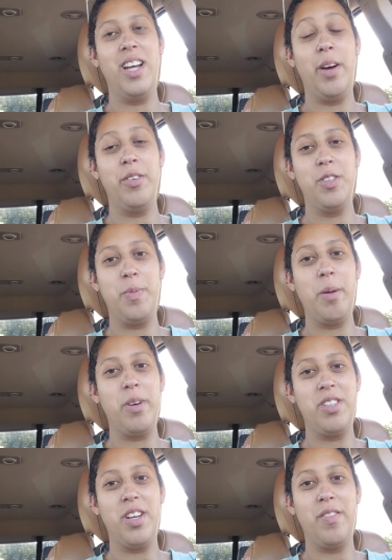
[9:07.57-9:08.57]
I was by
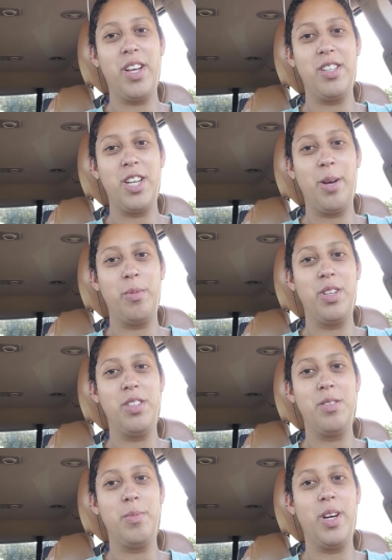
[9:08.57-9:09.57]
myself that time
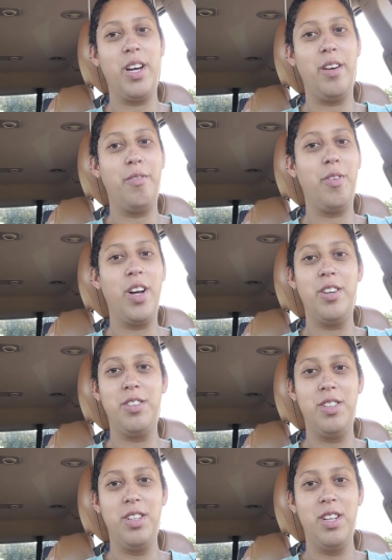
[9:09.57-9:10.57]
because my
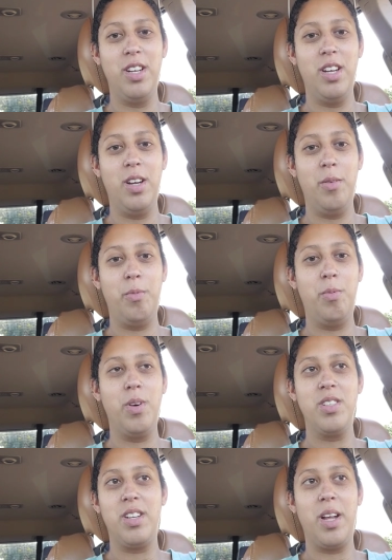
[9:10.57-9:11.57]
friend
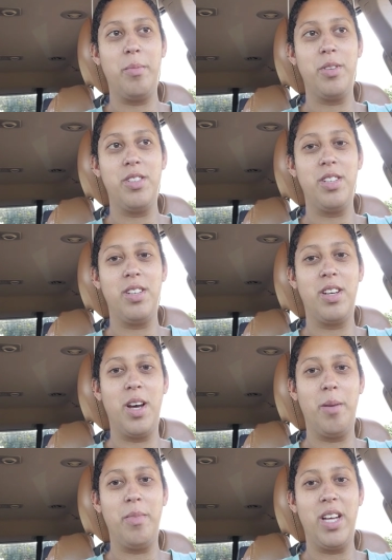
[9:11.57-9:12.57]
wasn't able to
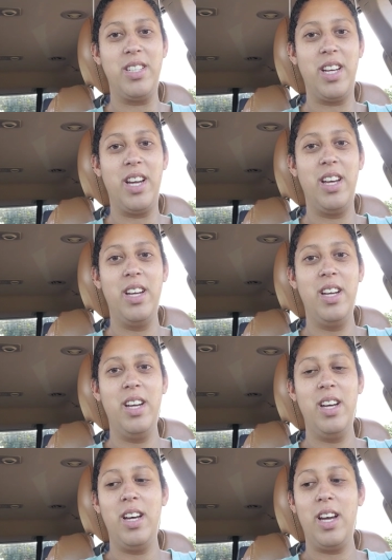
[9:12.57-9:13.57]
come that day.
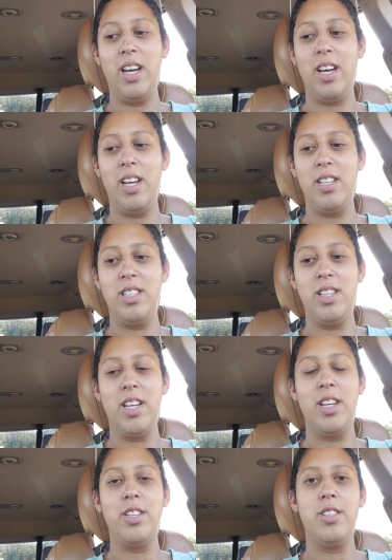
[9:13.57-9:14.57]
And
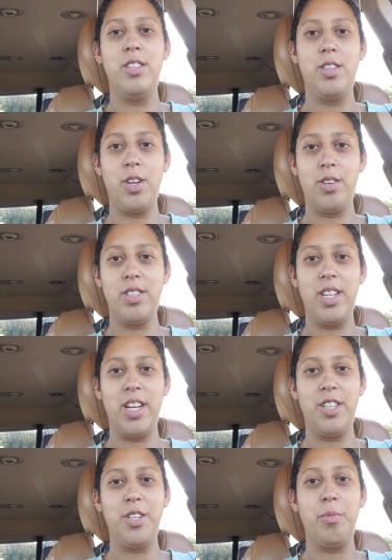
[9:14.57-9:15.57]
then
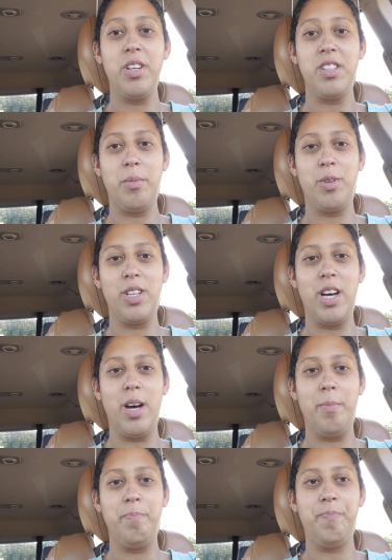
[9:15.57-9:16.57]
Thursday she was able to
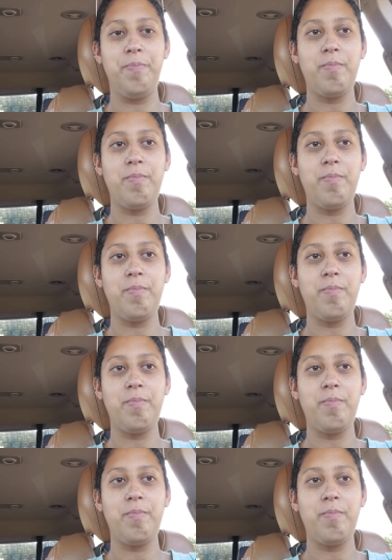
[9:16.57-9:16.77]
come,